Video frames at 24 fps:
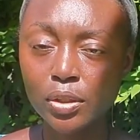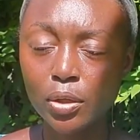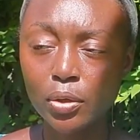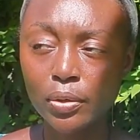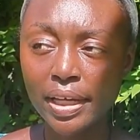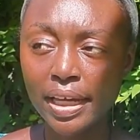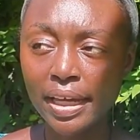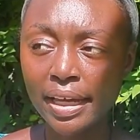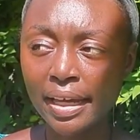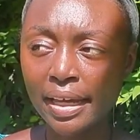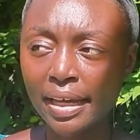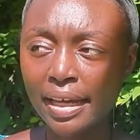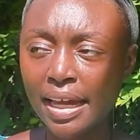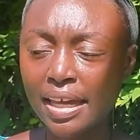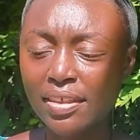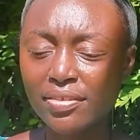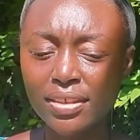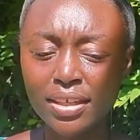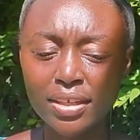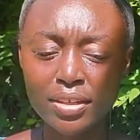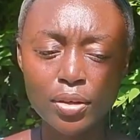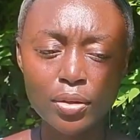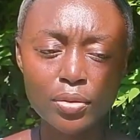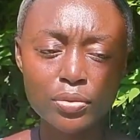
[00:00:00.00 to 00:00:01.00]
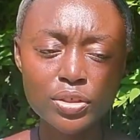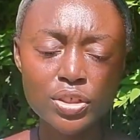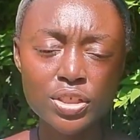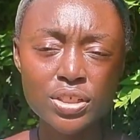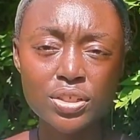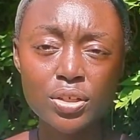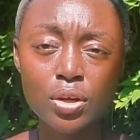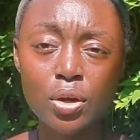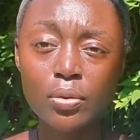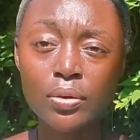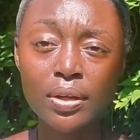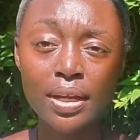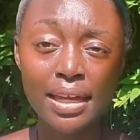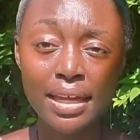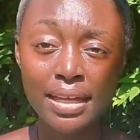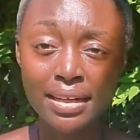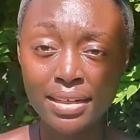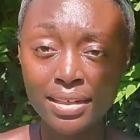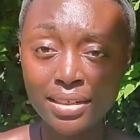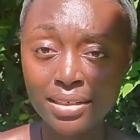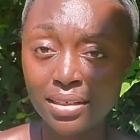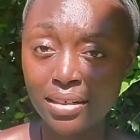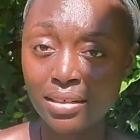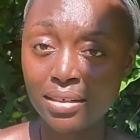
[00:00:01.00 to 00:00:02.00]
okay and they don't just go to
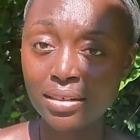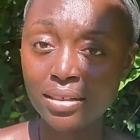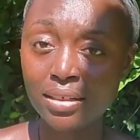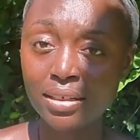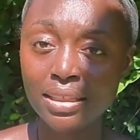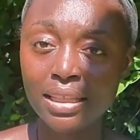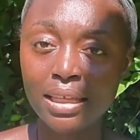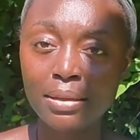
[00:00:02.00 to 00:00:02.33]
any dung